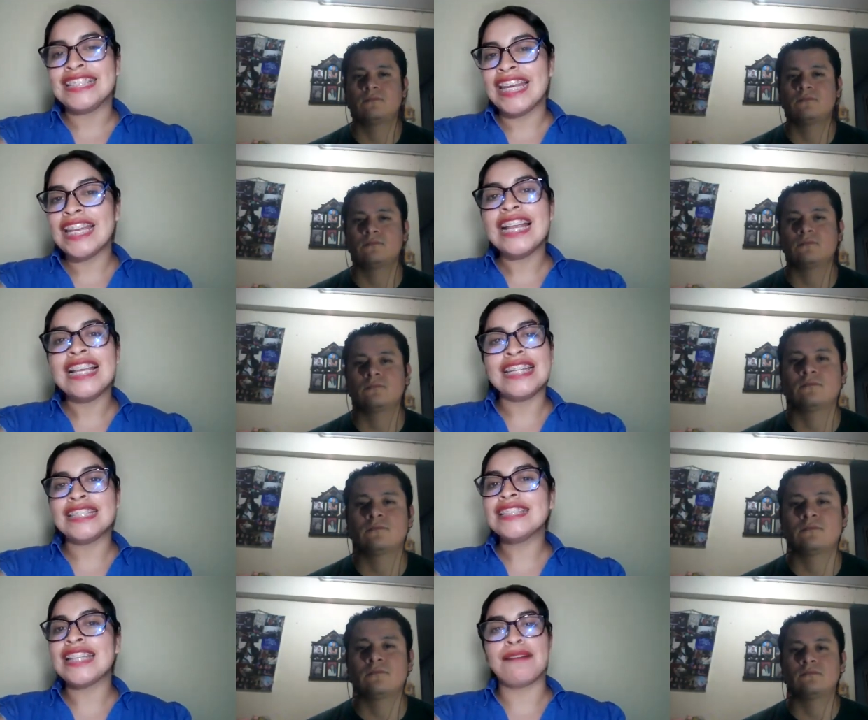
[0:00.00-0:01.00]

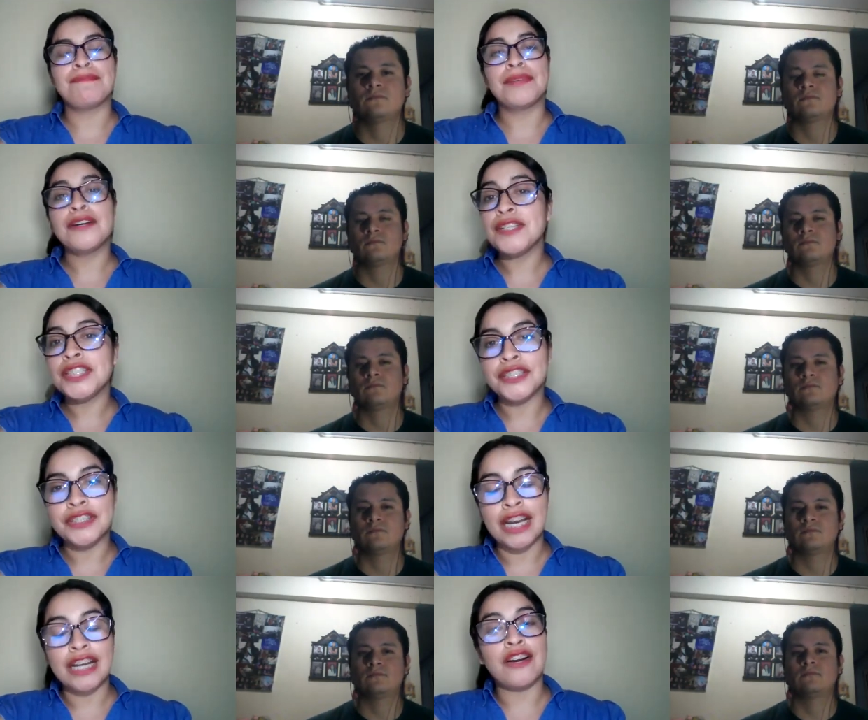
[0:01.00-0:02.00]
Speaker 1: Generally, is a
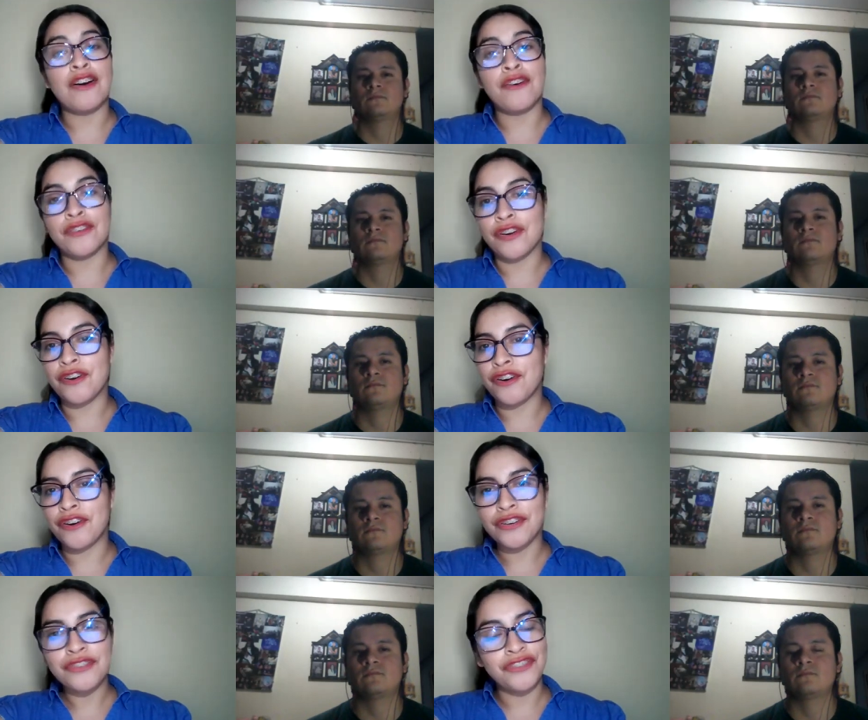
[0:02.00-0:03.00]
professional
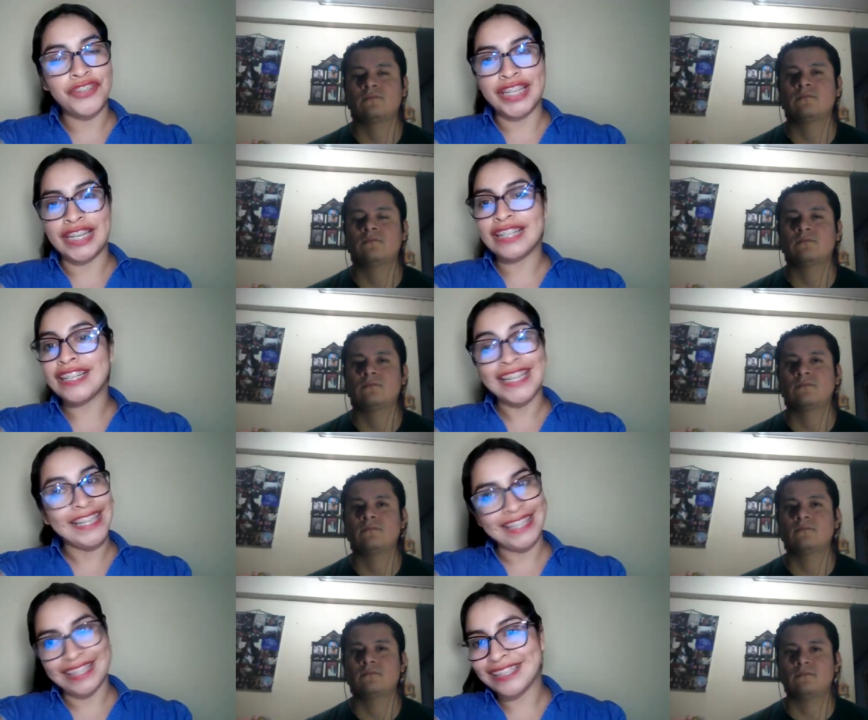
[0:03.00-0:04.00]
horror film
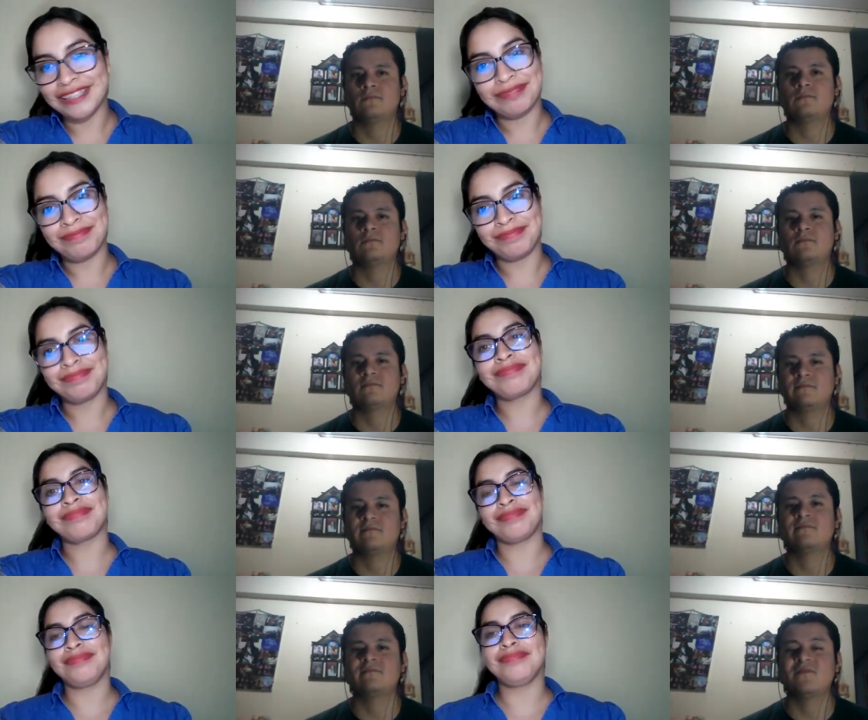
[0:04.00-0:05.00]
critic.
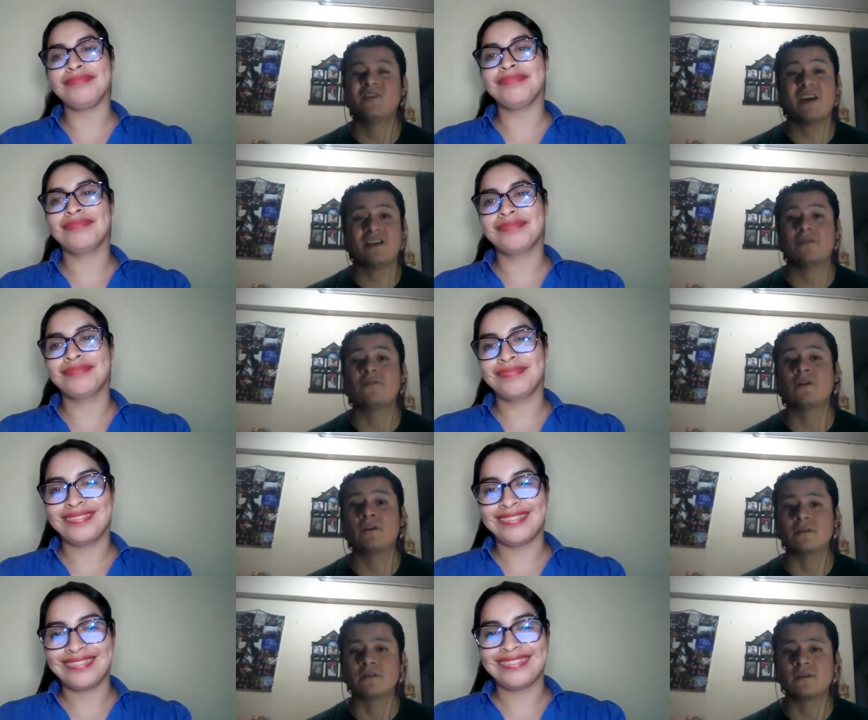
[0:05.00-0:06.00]
Speaker 2: Yes, of
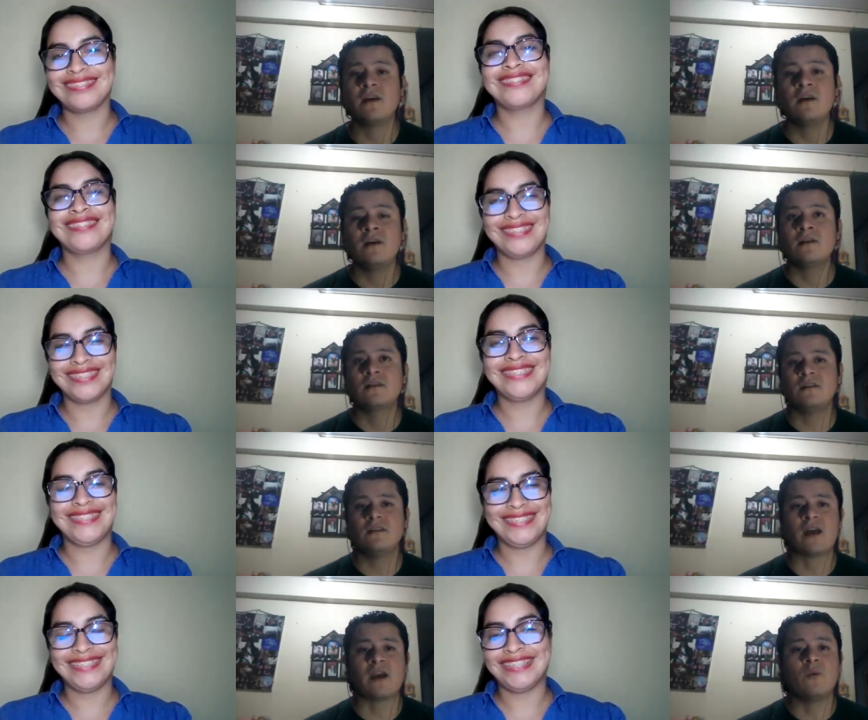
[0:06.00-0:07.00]
course.
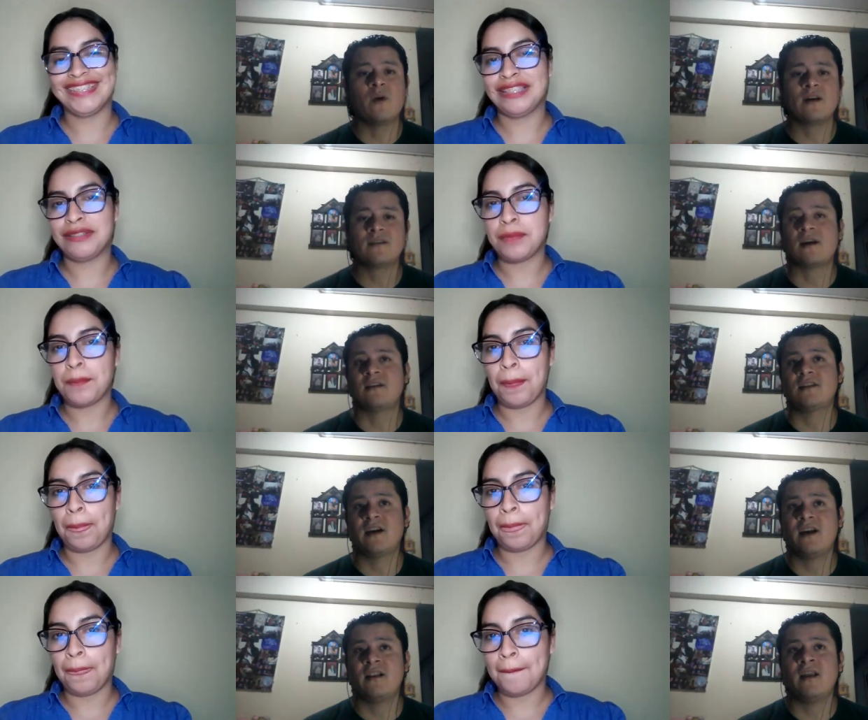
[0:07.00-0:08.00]
Since I was a
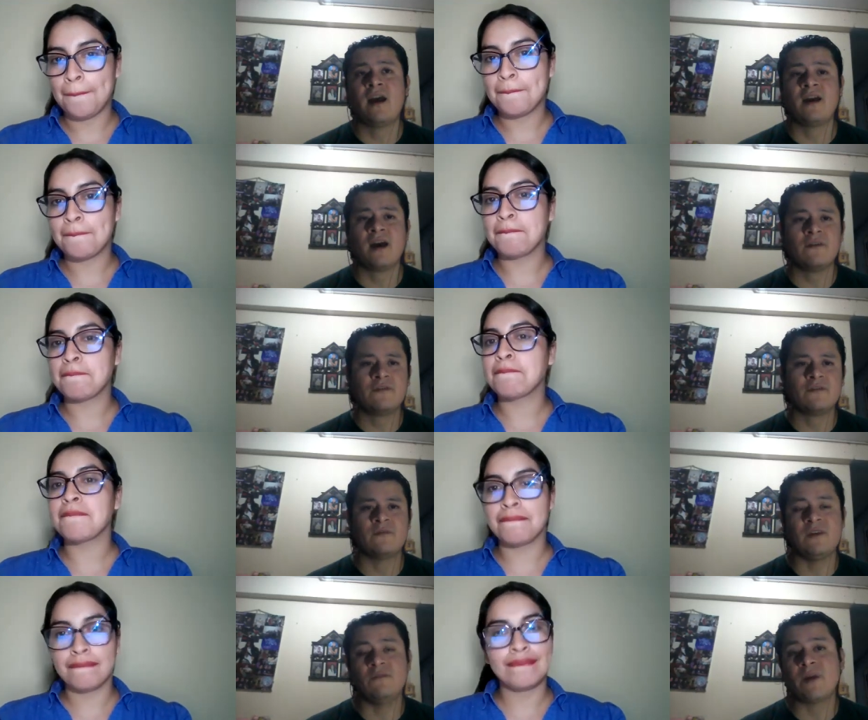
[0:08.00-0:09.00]
child, I have
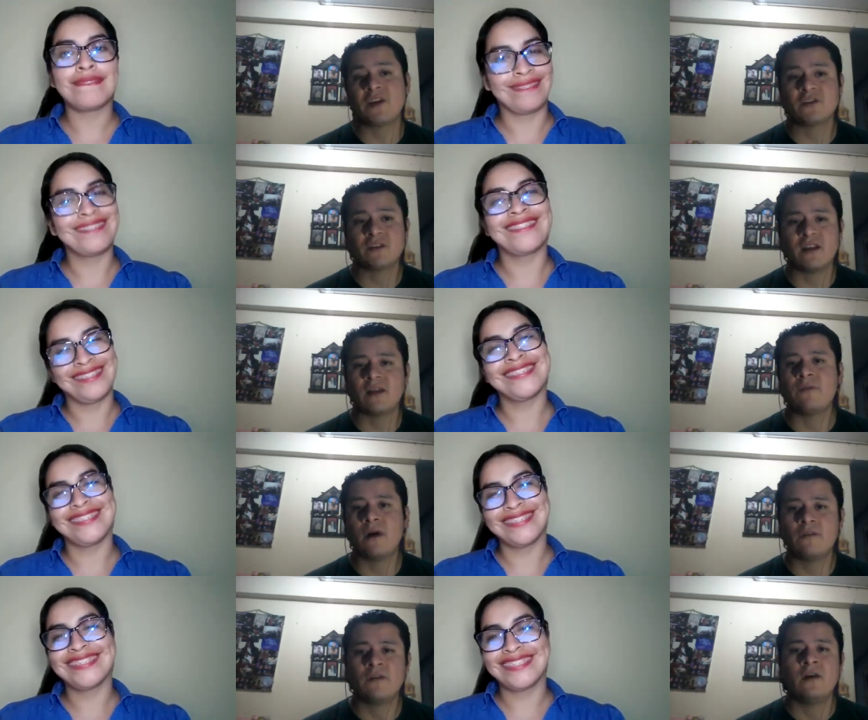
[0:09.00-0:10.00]
been passionate
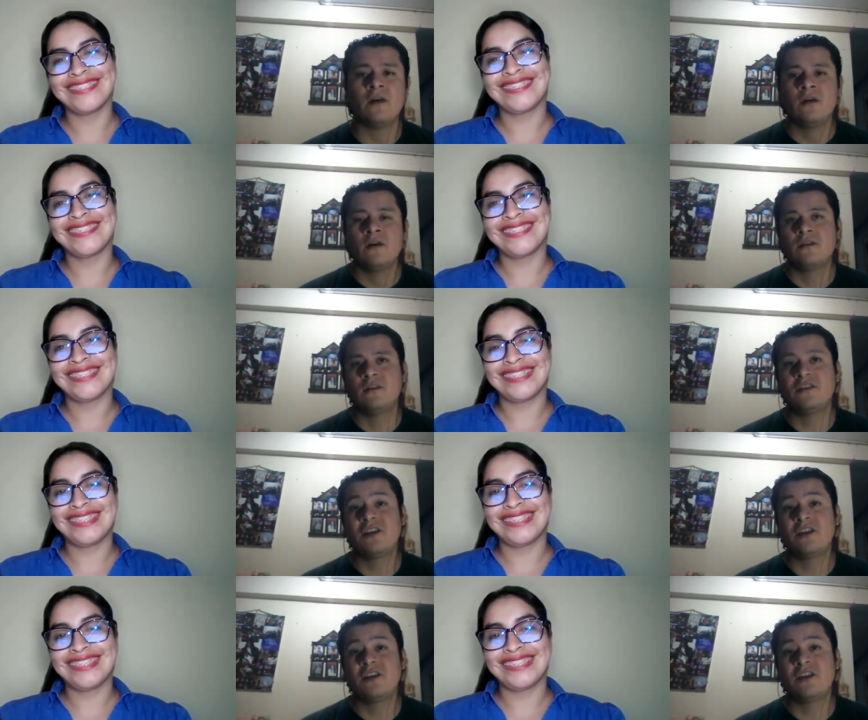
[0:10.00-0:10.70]
about this